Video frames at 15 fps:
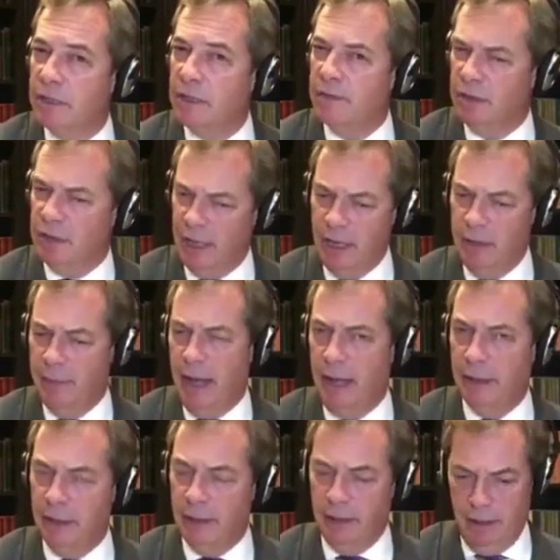So if you think
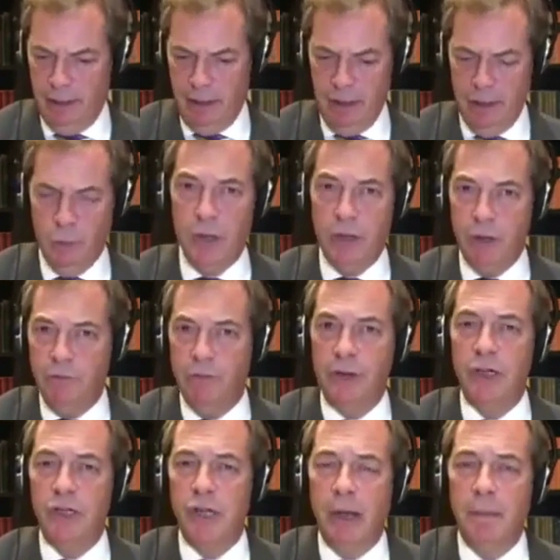about it, we could
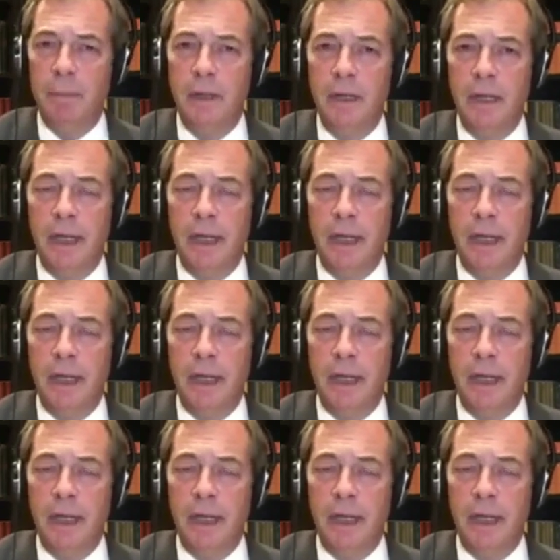finish up,